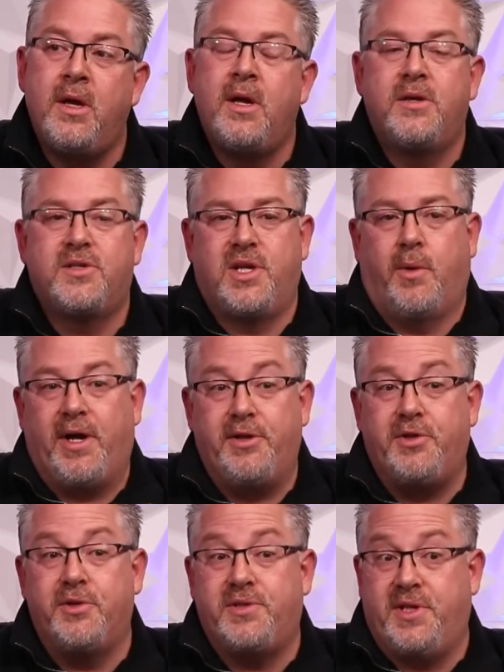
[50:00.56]
So I
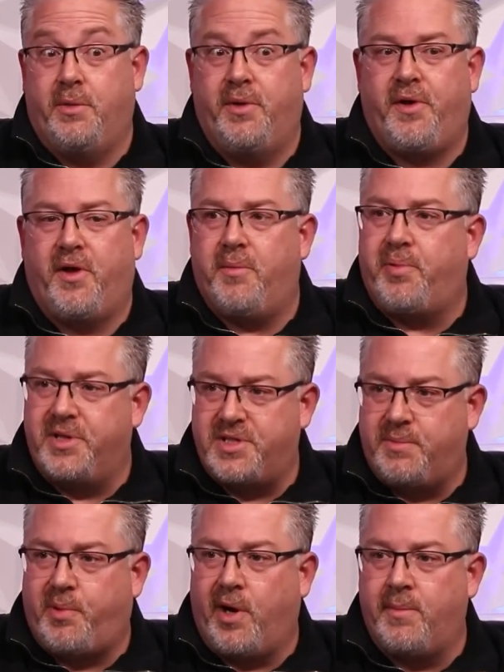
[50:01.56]
do deal with all the police
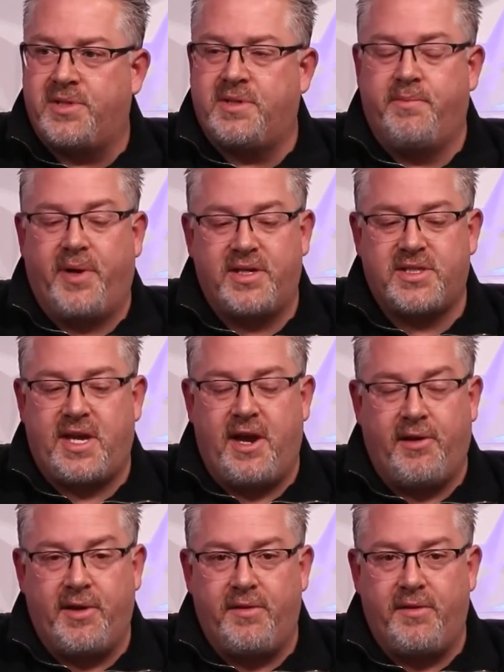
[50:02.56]
departments in Bucks County.